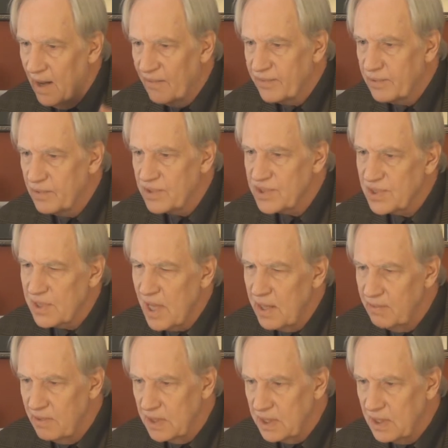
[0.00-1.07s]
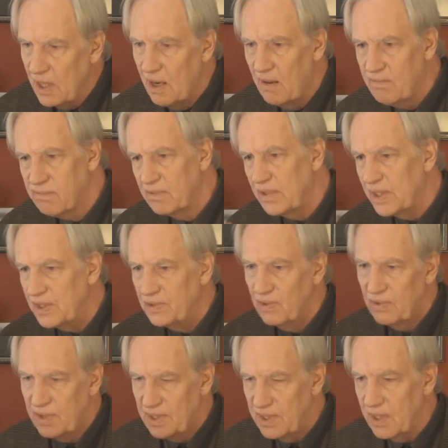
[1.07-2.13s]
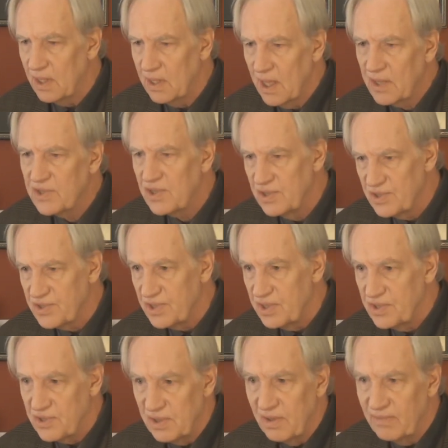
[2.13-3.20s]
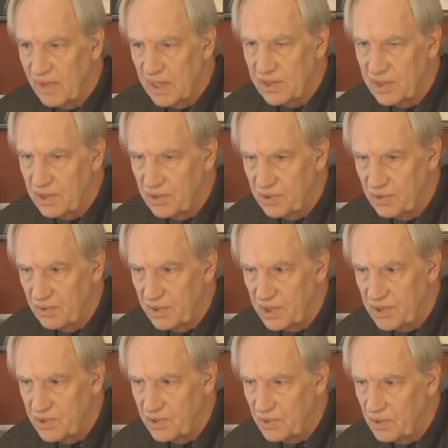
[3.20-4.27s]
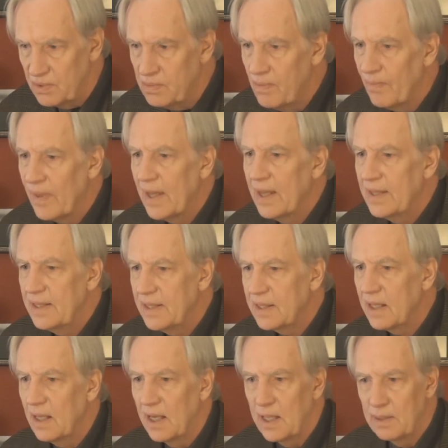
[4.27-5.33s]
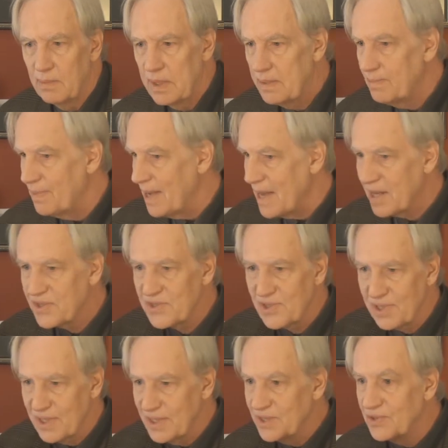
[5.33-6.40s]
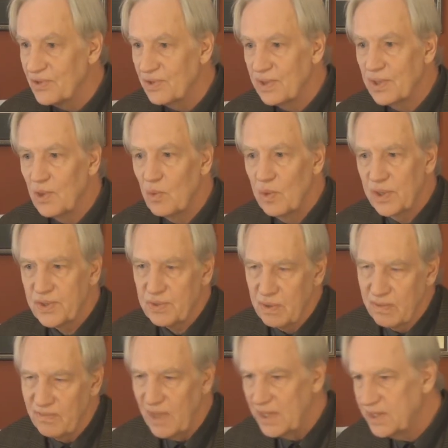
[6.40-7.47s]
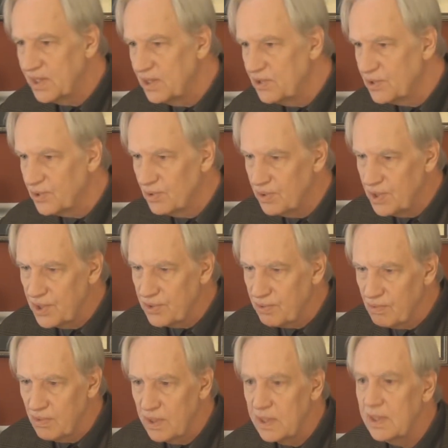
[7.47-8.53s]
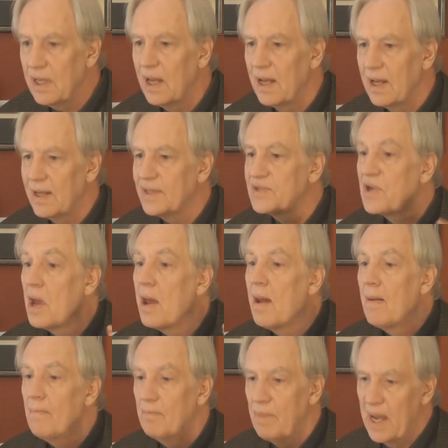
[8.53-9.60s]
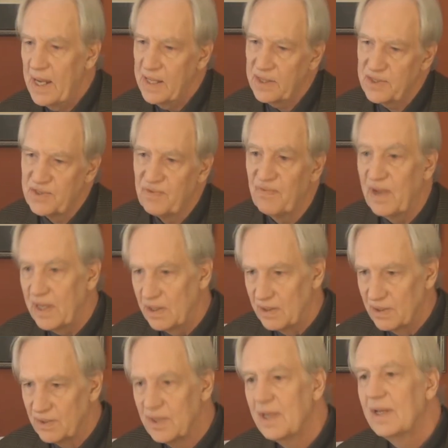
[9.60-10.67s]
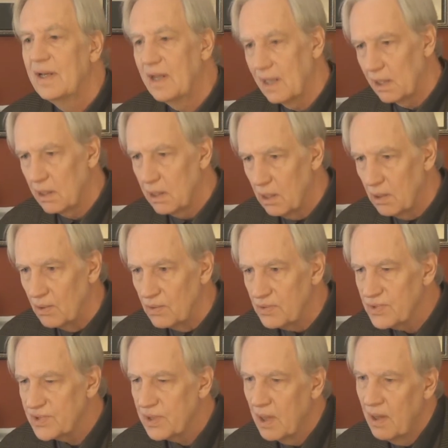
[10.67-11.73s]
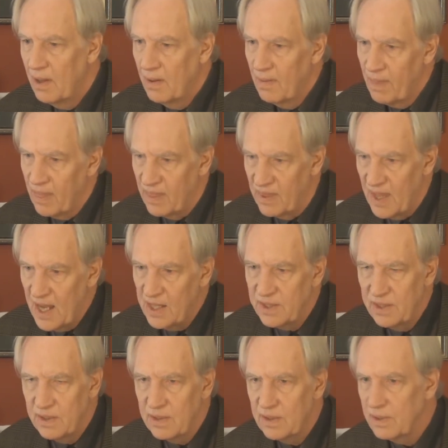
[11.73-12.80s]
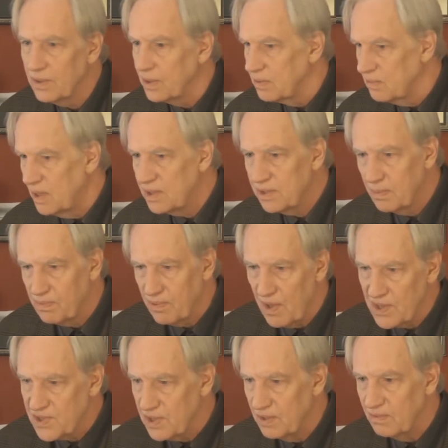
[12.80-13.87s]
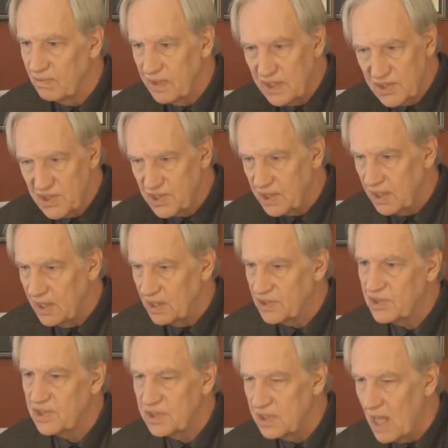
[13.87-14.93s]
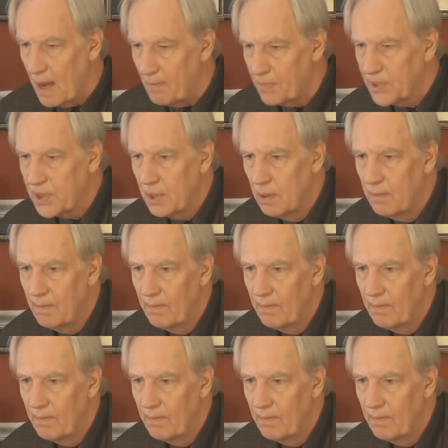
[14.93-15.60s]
After a slight recovery during the election season of 1932, the economy backslid during the winter of 1933 as banks failed and closed. That year, the Great Depression reached its depth.